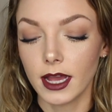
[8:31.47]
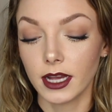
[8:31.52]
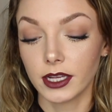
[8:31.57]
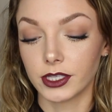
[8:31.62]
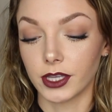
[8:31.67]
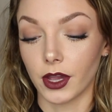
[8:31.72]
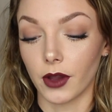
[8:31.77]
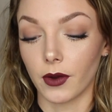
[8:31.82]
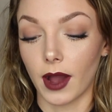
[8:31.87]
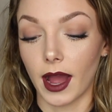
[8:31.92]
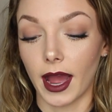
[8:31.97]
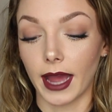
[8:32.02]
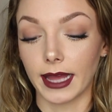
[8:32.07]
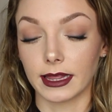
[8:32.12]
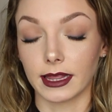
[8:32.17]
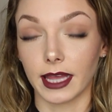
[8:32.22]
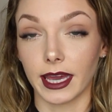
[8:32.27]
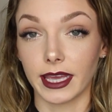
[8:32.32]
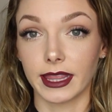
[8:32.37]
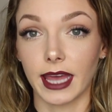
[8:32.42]
So I
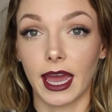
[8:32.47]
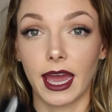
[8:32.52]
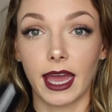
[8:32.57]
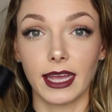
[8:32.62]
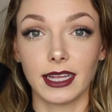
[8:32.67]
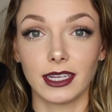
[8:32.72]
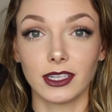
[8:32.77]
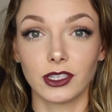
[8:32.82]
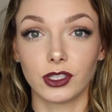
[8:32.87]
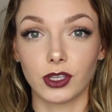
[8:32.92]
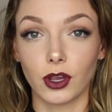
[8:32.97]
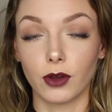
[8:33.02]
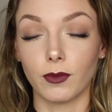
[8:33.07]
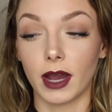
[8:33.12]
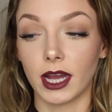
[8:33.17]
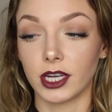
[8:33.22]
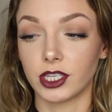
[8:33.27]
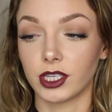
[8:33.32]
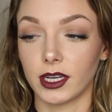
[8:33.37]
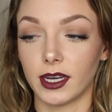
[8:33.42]
like that so
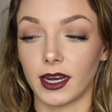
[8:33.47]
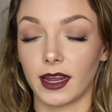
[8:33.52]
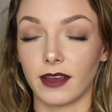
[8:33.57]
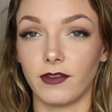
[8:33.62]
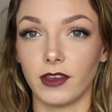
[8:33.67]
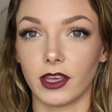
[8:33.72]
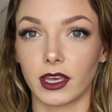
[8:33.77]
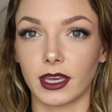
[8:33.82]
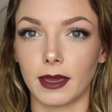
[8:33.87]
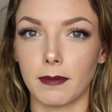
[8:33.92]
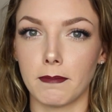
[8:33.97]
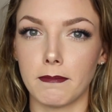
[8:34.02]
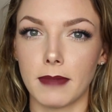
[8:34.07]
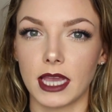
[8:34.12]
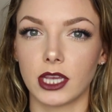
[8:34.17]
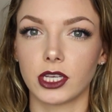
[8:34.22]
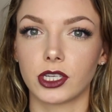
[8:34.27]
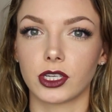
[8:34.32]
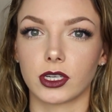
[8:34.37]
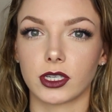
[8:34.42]
much, and I feel like it
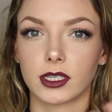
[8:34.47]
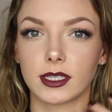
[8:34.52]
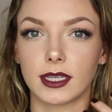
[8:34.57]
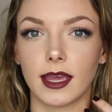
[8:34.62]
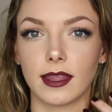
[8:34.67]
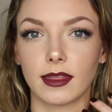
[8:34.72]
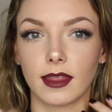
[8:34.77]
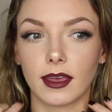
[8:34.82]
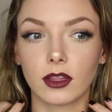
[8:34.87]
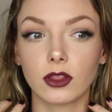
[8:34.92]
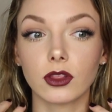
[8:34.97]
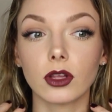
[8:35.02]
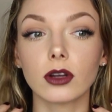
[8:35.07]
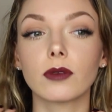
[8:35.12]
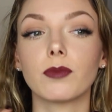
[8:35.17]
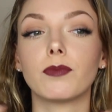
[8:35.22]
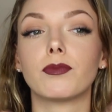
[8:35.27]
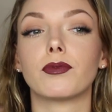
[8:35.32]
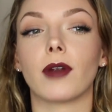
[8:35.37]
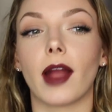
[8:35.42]
makes your skin like
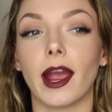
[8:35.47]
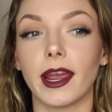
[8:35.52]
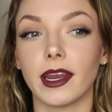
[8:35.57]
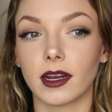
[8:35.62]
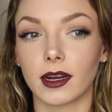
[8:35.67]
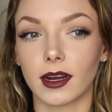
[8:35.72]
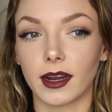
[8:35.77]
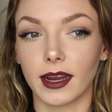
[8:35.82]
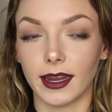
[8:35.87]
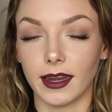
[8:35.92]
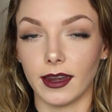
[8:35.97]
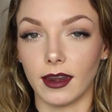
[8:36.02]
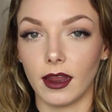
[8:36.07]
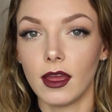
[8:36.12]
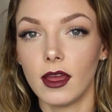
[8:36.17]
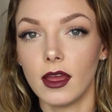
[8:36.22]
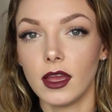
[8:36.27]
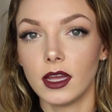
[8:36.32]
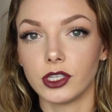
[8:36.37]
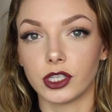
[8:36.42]
look brighter and
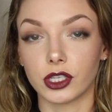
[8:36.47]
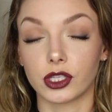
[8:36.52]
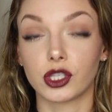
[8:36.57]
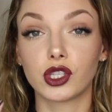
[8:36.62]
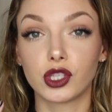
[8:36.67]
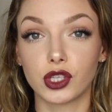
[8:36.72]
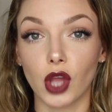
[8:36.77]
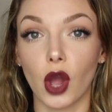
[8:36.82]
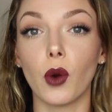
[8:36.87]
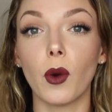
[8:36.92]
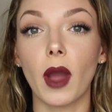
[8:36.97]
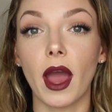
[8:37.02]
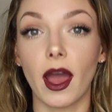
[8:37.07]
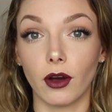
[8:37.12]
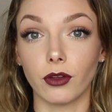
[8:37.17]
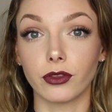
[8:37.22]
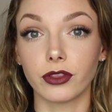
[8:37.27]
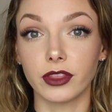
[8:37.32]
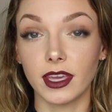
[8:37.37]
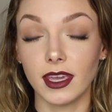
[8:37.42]
just so
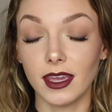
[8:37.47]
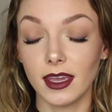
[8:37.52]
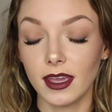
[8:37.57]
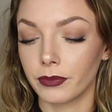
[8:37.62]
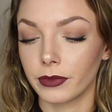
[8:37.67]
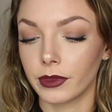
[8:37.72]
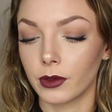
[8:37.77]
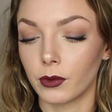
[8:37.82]
healthy.